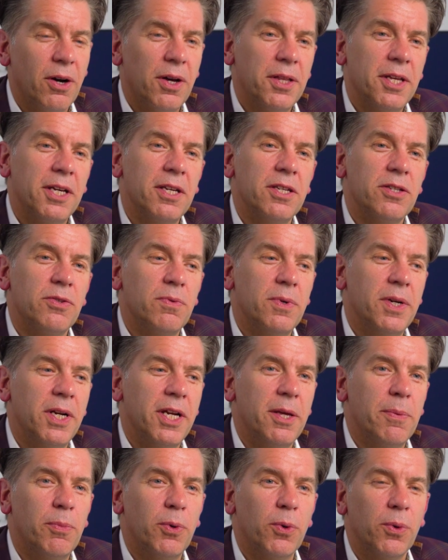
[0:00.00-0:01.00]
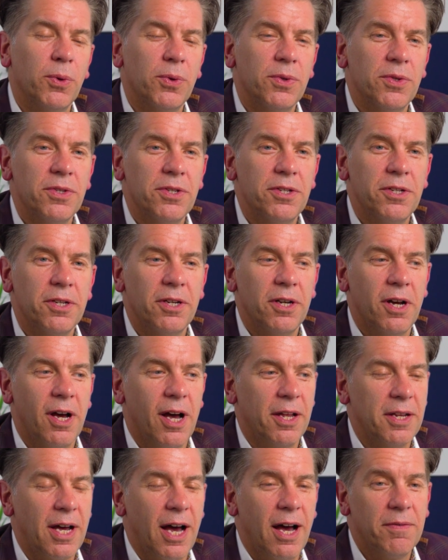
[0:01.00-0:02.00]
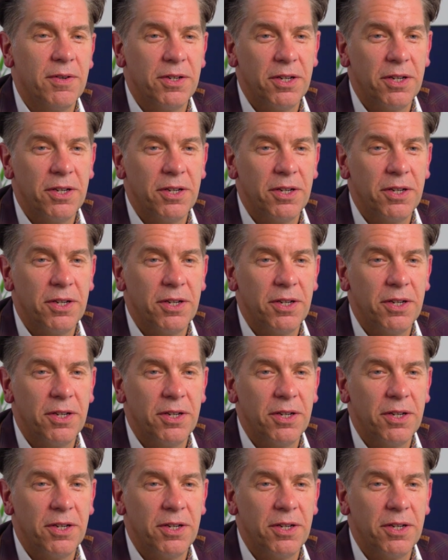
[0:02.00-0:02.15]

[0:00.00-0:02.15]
I think it's really important to have